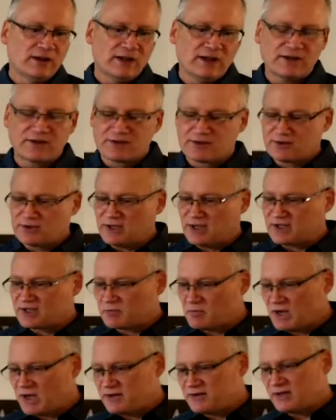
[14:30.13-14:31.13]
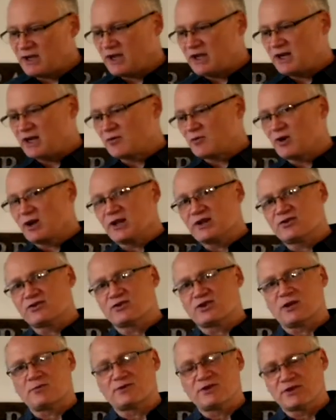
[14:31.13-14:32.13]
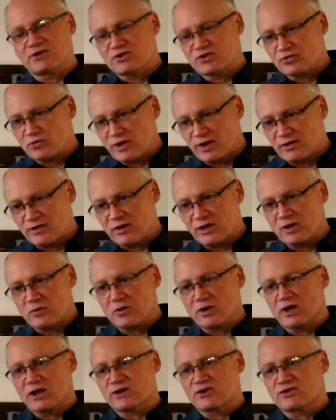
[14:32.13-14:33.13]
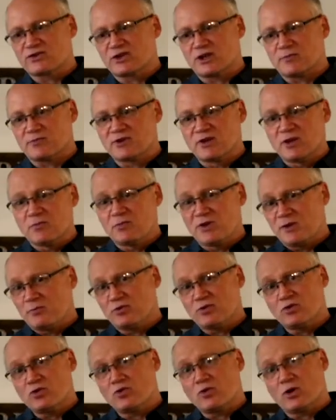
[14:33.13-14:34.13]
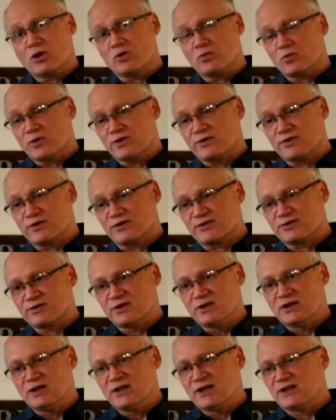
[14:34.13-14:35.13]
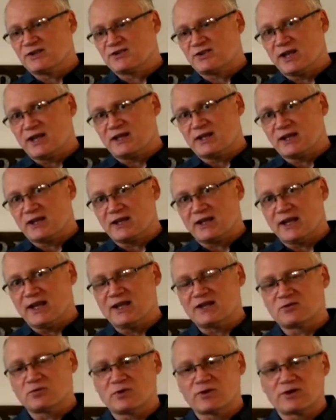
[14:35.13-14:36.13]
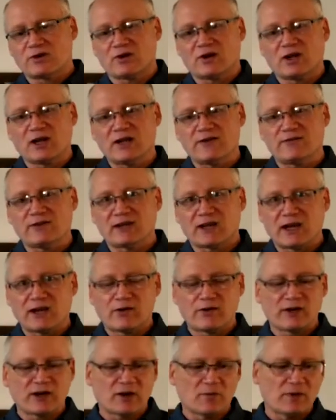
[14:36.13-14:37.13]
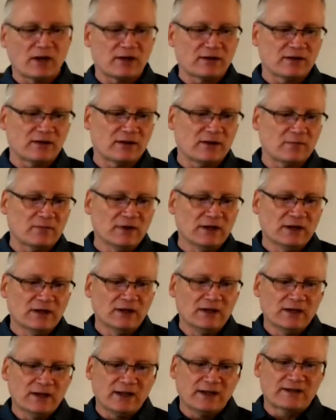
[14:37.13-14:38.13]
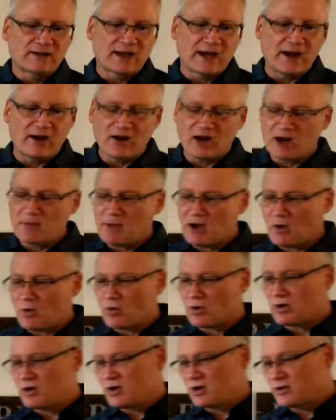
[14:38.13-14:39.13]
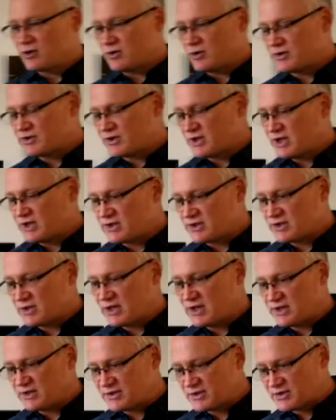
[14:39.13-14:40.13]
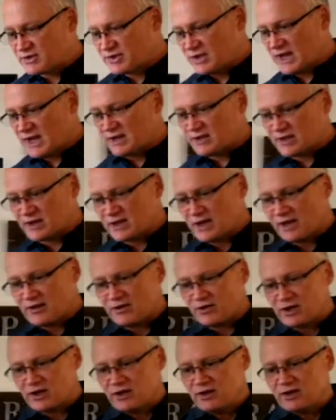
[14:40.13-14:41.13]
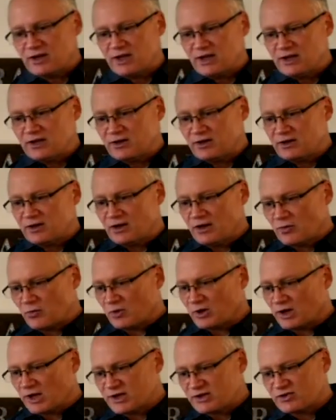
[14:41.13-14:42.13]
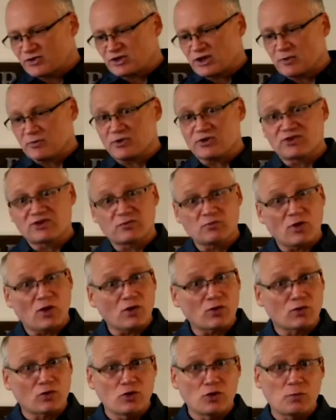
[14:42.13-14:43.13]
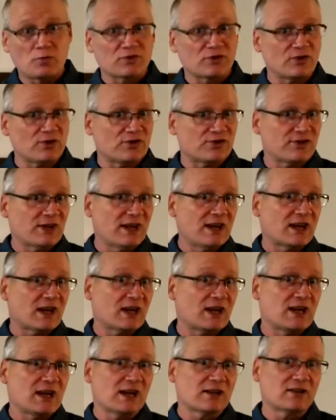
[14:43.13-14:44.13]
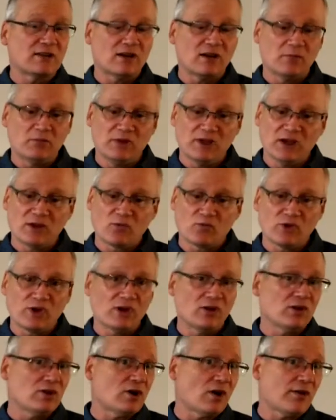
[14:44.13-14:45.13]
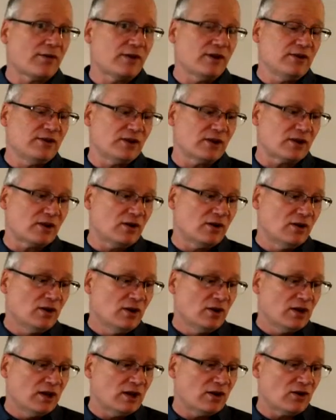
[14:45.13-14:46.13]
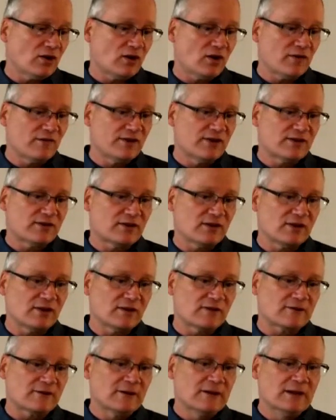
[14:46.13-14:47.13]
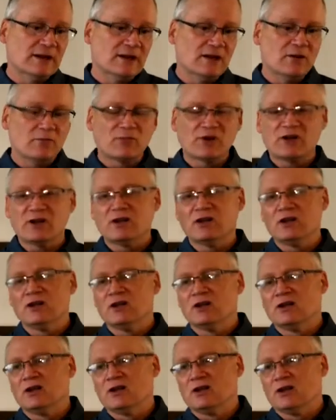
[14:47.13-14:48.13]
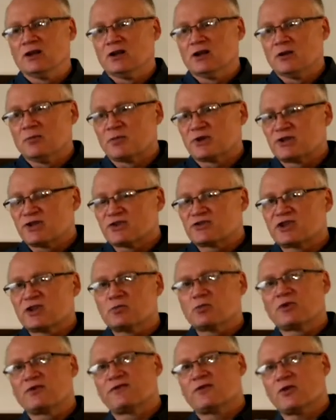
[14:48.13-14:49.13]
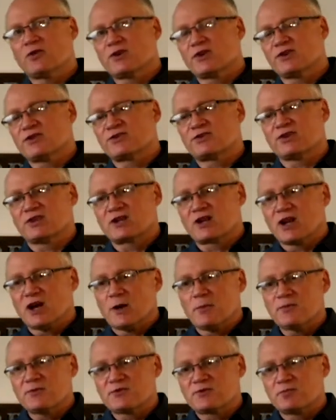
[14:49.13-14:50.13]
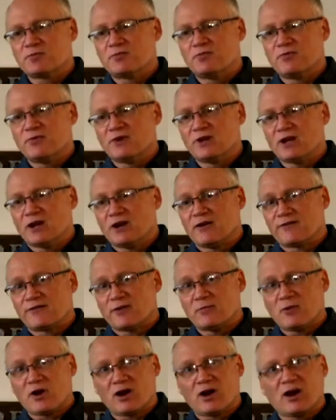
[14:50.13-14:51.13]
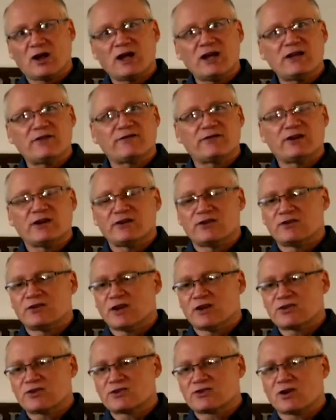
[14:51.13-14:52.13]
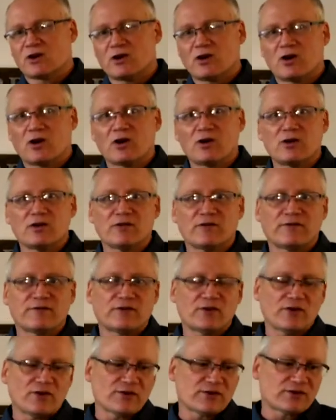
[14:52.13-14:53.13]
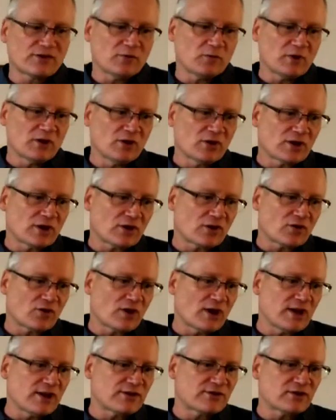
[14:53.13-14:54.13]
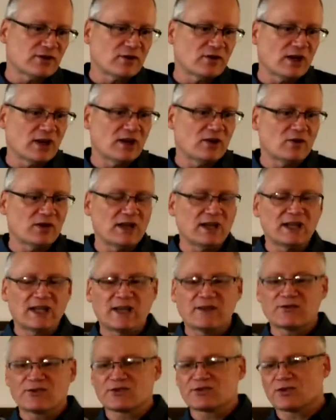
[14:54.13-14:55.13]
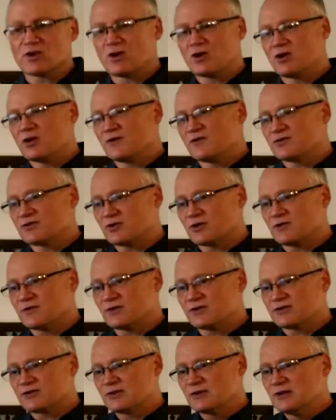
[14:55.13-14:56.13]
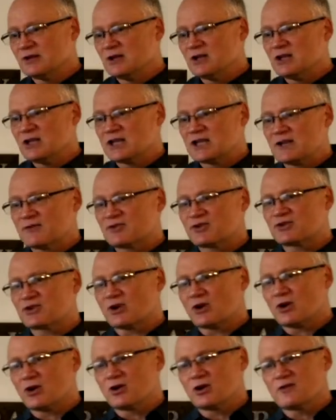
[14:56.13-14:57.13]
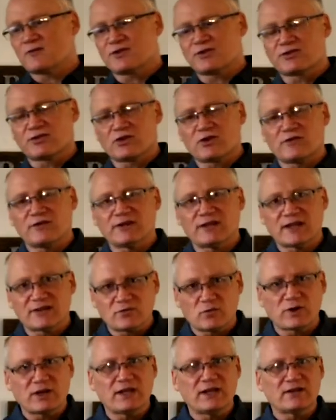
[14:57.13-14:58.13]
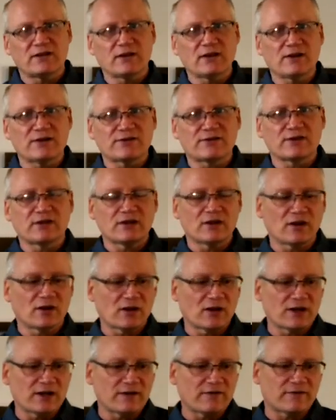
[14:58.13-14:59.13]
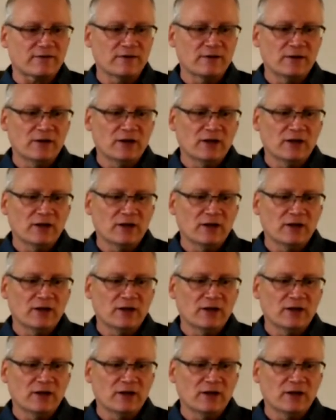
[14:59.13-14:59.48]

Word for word: It's, it's maintaining relationships, it's strengthening relationships, people who aren't with us, it's staying engaged with their life and caring about them. It's caring about one another. It's it's it's staying together in, in relationship in small groups and staying connected and being real and authentic and, and all of these things. But but this inward focus it comes uh, from our life and it touches our heart first. And we look at Christ and, and He gives us the heart of service. He gives us the heart of a servant. That's what He does in our life.